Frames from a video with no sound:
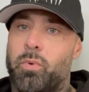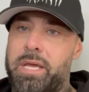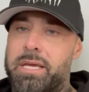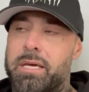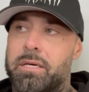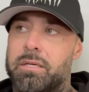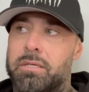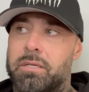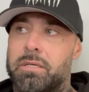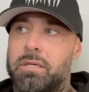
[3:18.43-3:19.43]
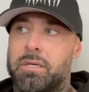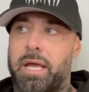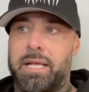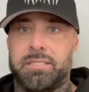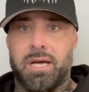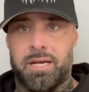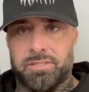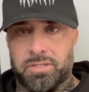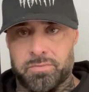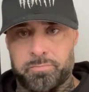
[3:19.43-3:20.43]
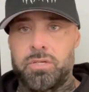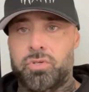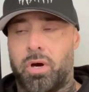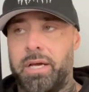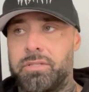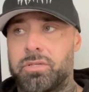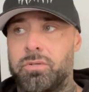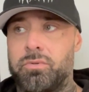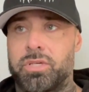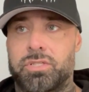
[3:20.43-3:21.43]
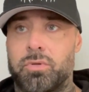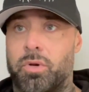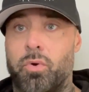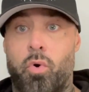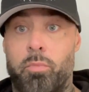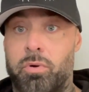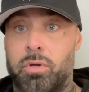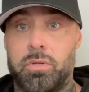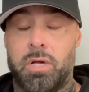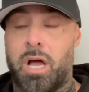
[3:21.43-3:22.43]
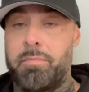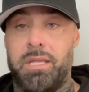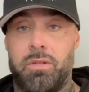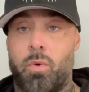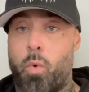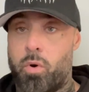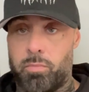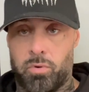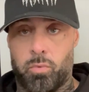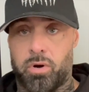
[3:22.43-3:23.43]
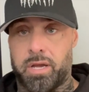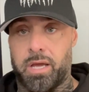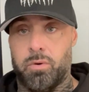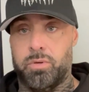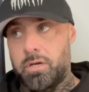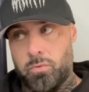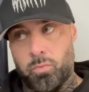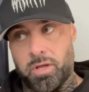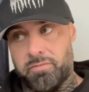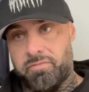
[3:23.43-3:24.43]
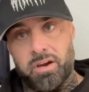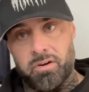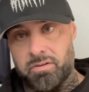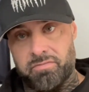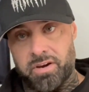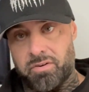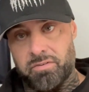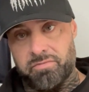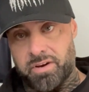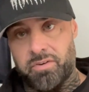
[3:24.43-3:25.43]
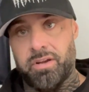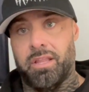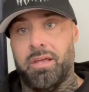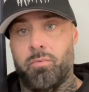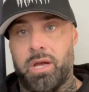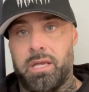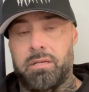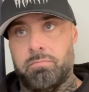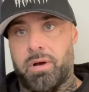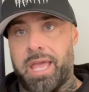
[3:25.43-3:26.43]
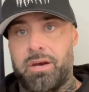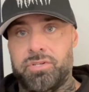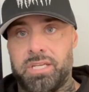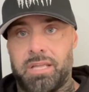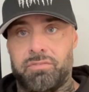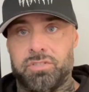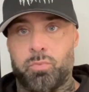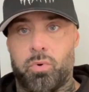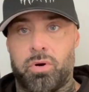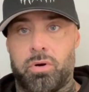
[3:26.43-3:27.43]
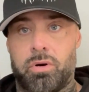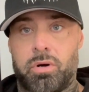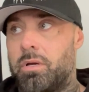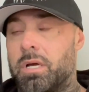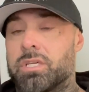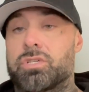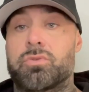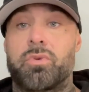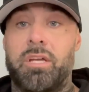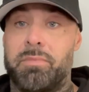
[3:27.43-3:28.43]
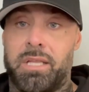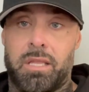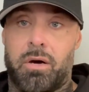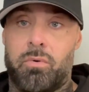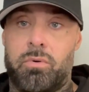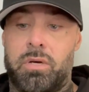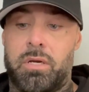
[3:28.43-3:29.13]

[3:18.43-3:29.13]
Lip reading: weak, exhausted. Trying to just do a normal workout with very, very, very lightweight. My energy levels were extremely low.